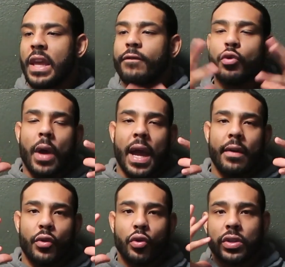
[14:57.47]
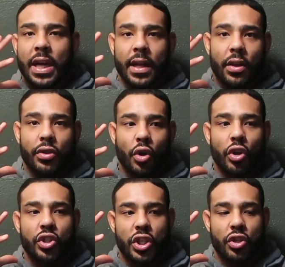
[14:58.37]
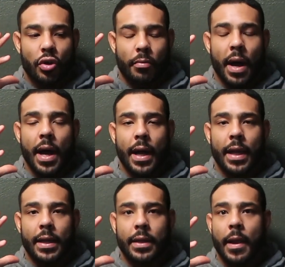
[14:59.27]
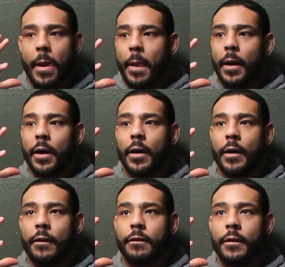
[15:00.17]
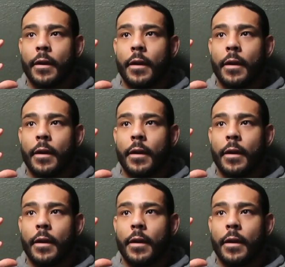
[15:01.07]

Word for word: if you have those kind of thoughts in your mind of